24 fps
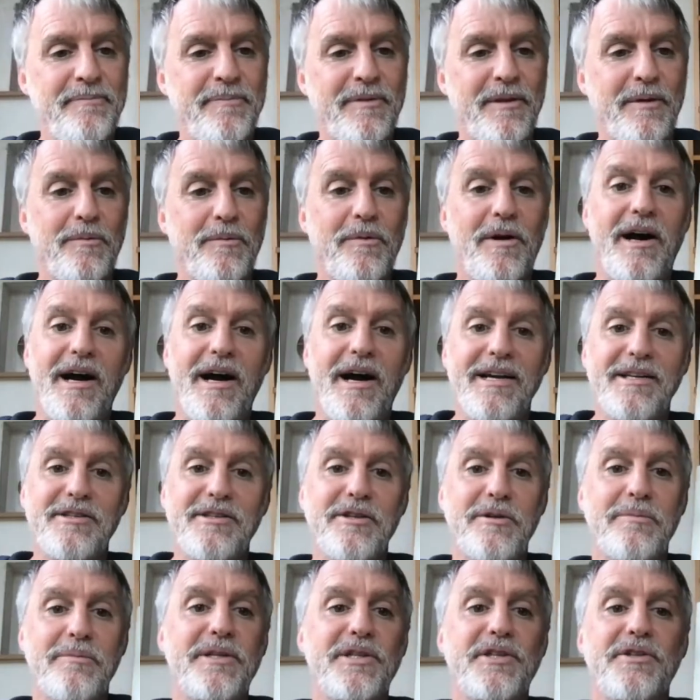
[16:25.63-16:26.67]
Why
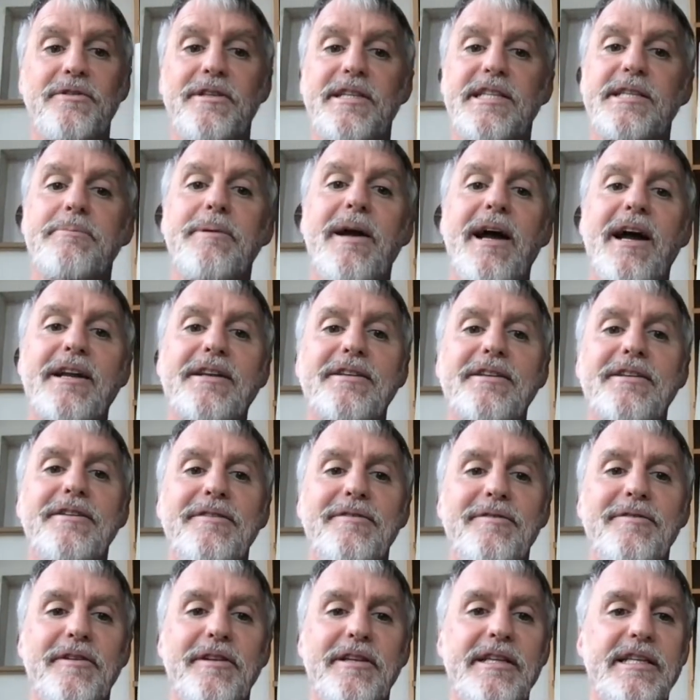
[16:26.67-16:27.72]
so much respect
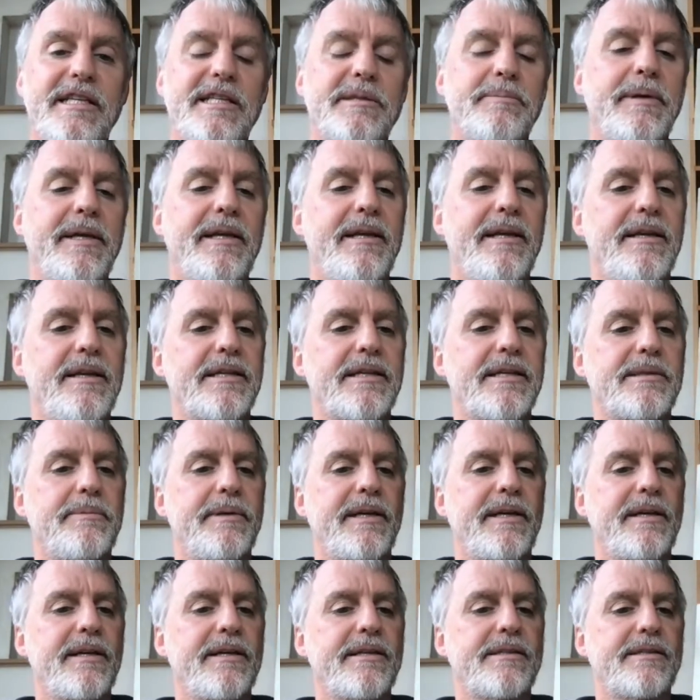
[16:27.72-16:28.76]
for these beings?
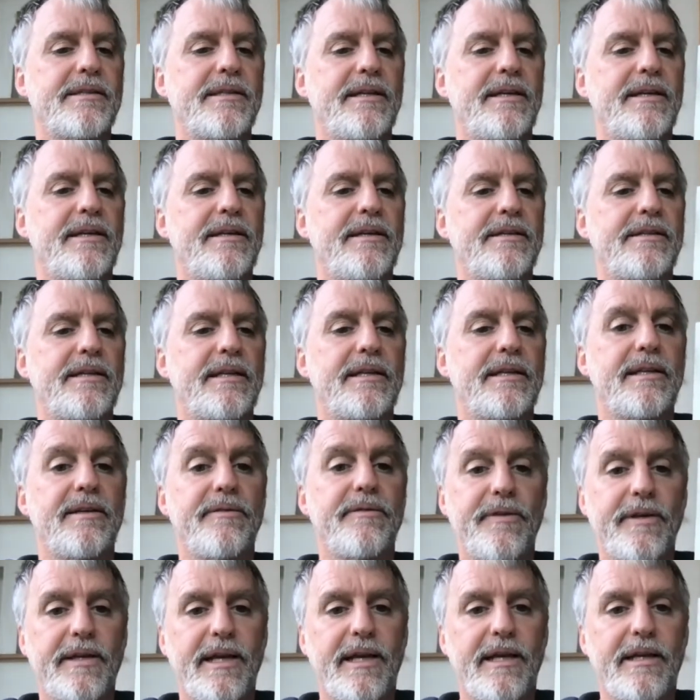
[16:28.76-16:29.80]
Because they
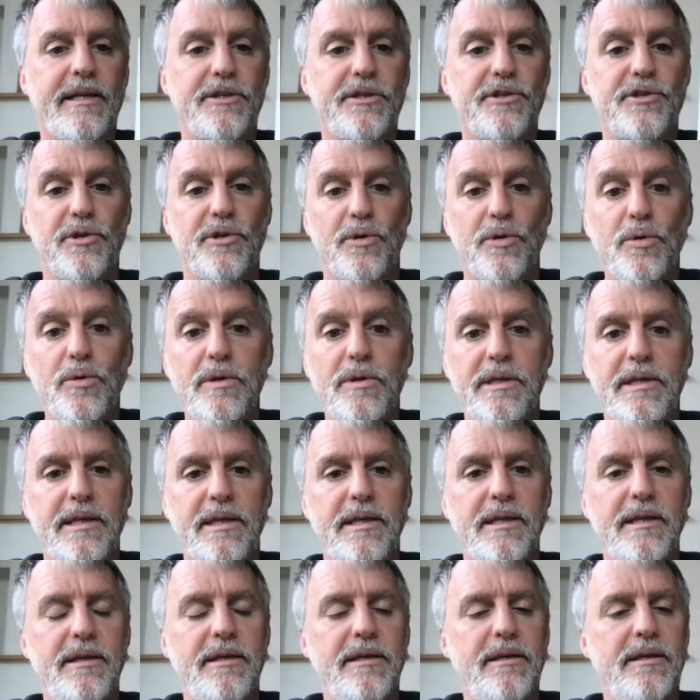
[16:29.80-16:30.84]
significated
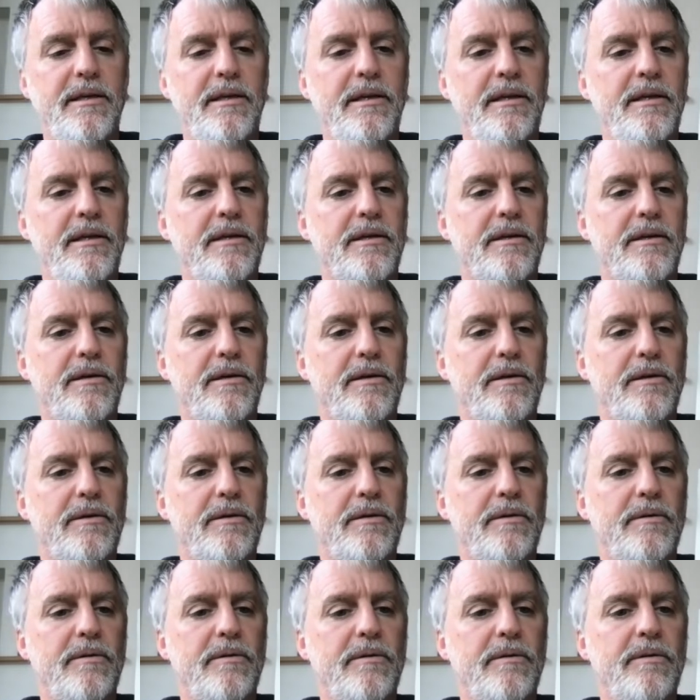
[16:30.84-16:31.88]
Jehuti,
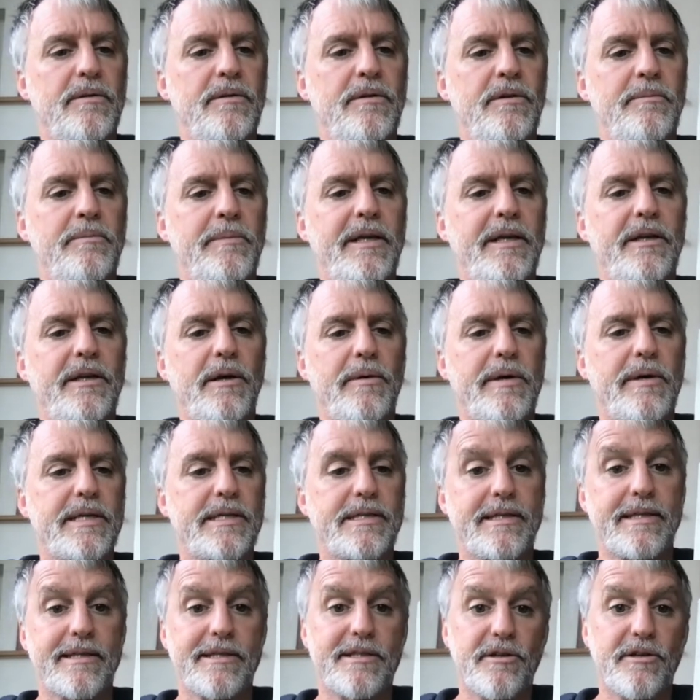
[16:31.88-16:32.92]
who you may know as
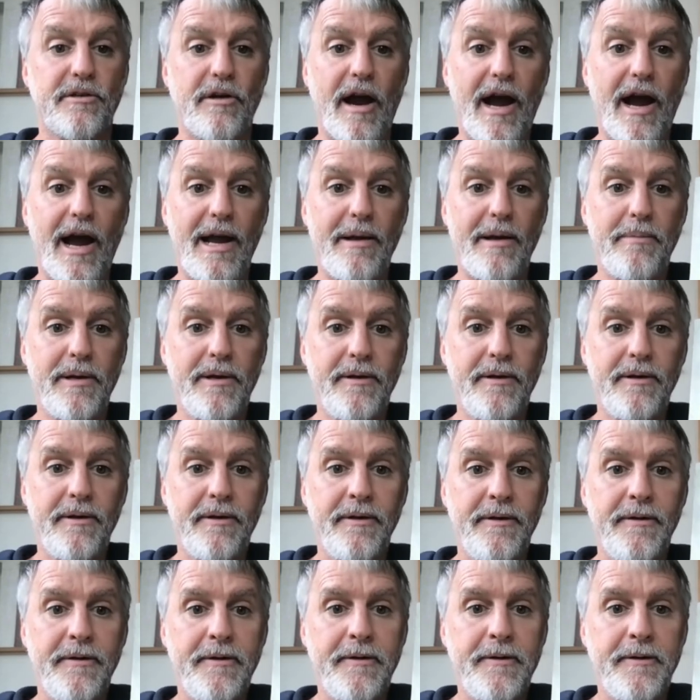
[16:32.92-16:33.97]
the scribe.
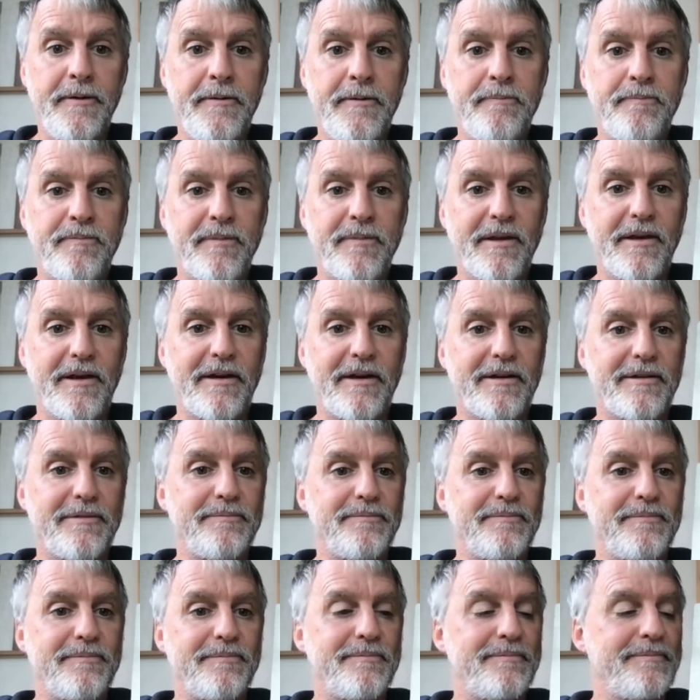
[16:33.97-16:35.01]

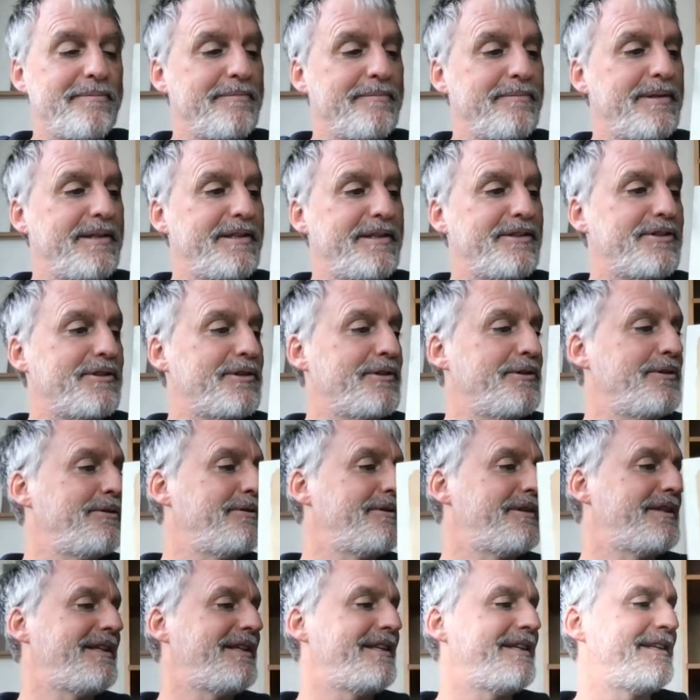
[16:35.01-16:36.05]
But
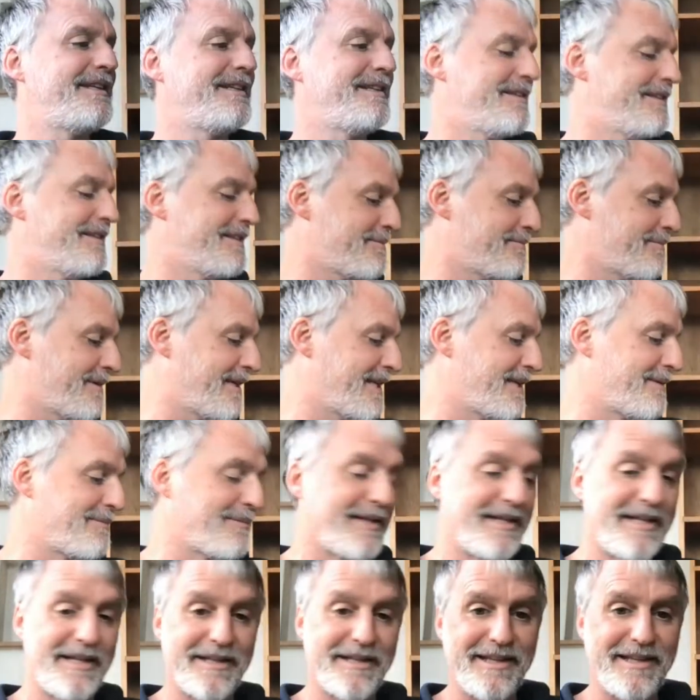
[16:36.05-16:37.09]
Jehuti is many,
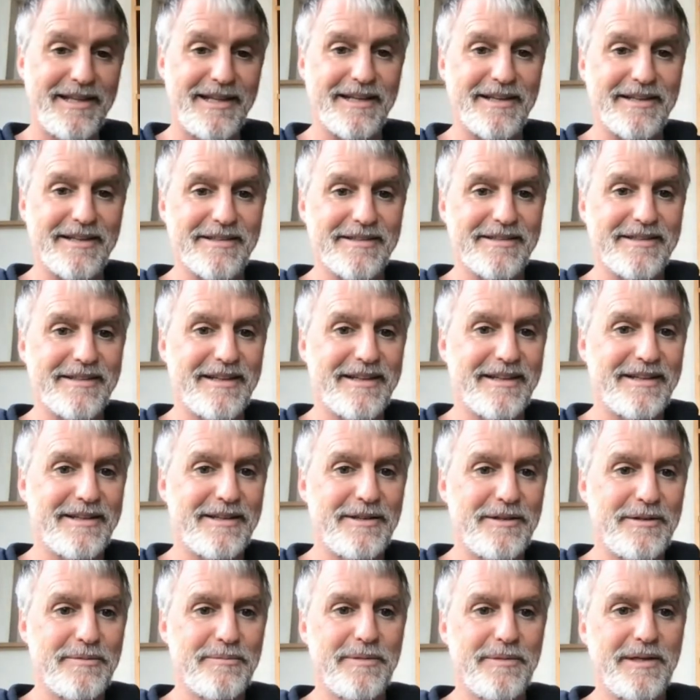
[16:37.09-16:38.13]
many things. Like
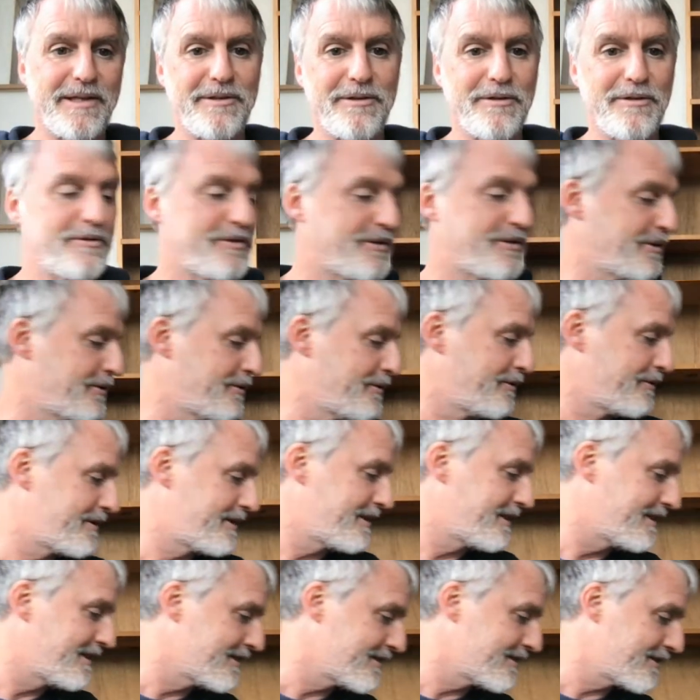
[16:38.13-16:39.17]
you may know
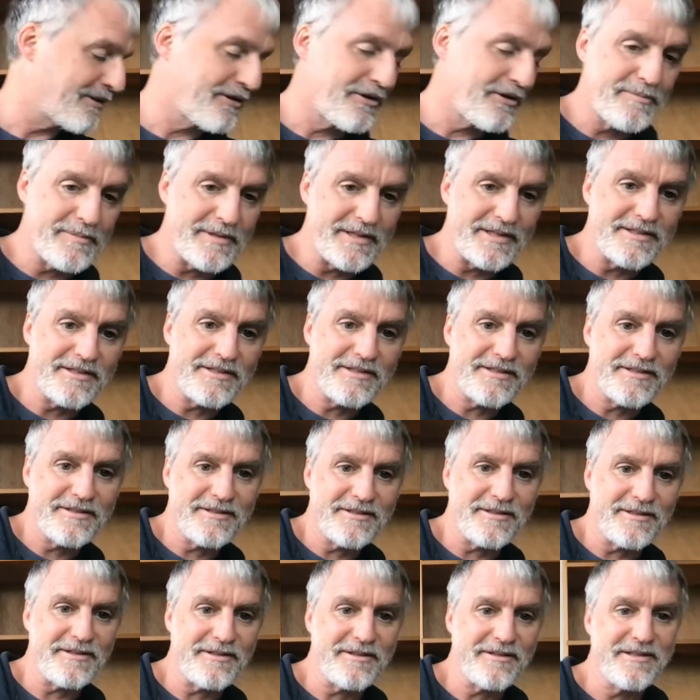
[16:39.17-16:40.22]
Jehuti as
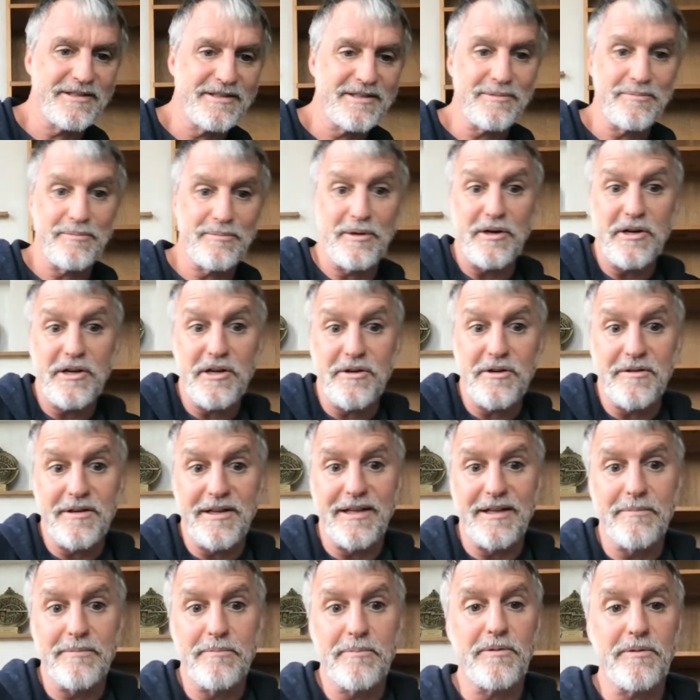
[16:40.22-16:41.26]
Hermes or as
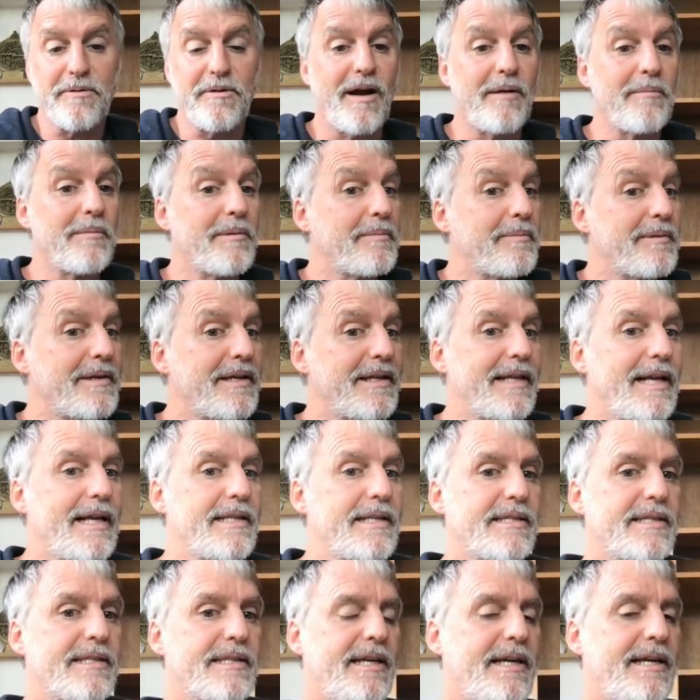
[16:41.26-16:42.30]
Mercury, probably
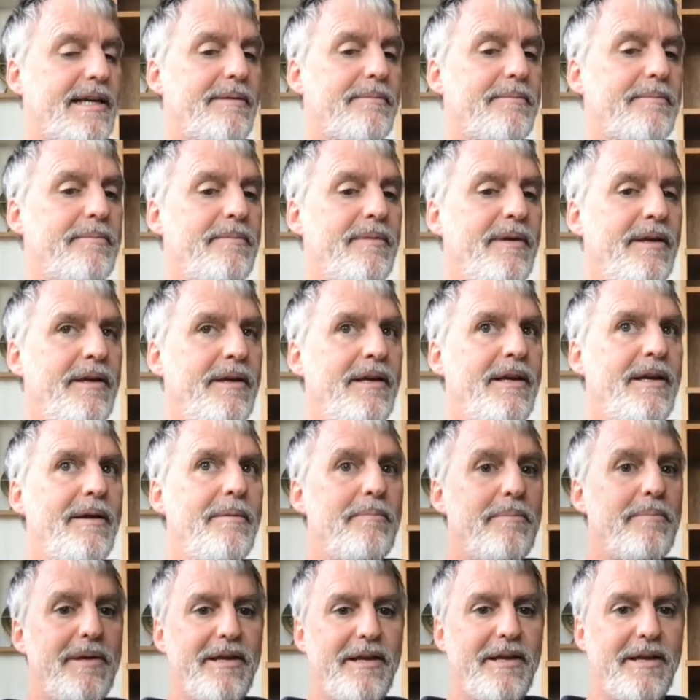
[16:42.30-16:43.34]
that same
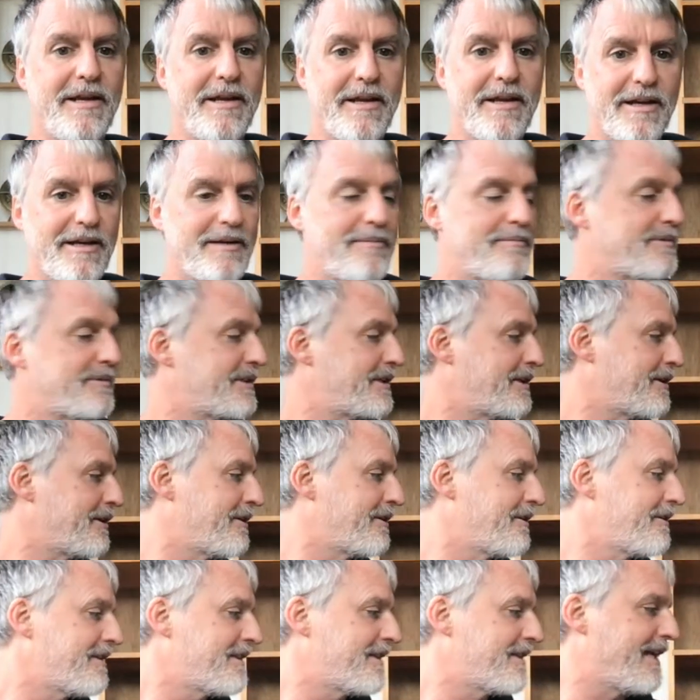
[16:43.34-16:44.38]
being come to
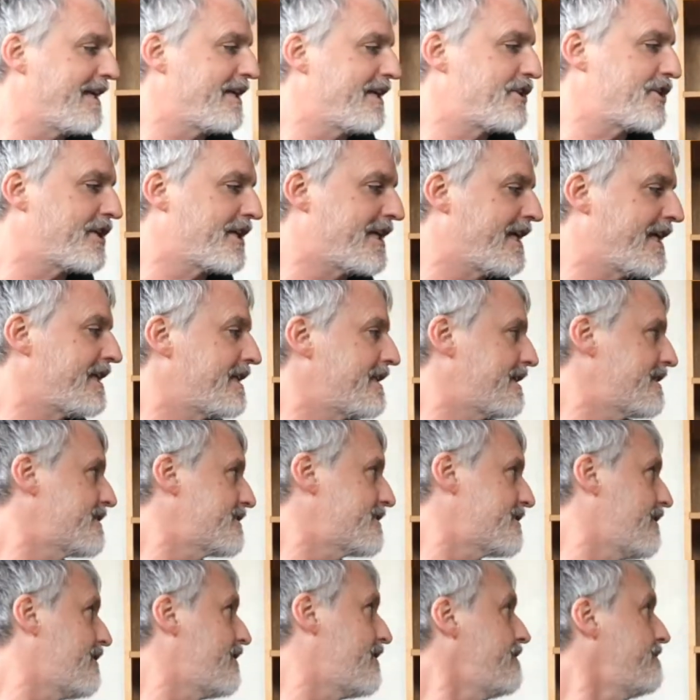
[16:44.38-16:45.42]
earth to educate
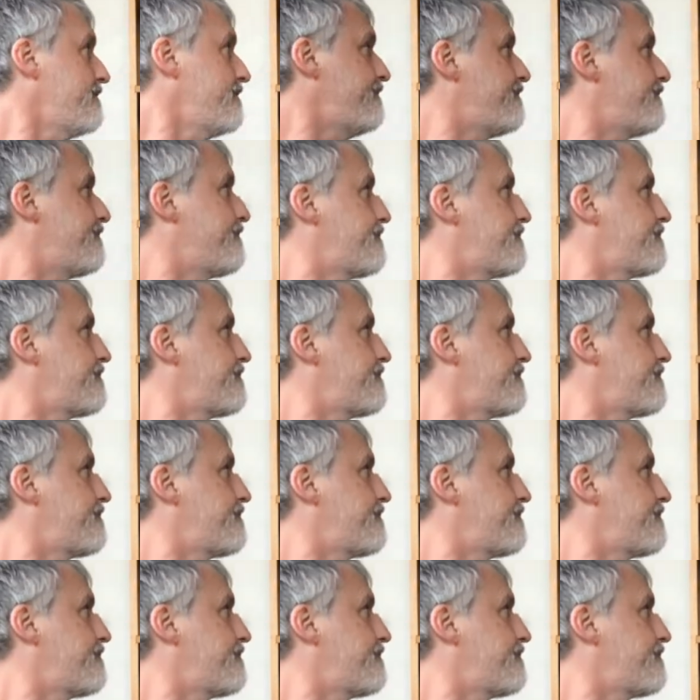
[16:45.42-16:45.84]
us all.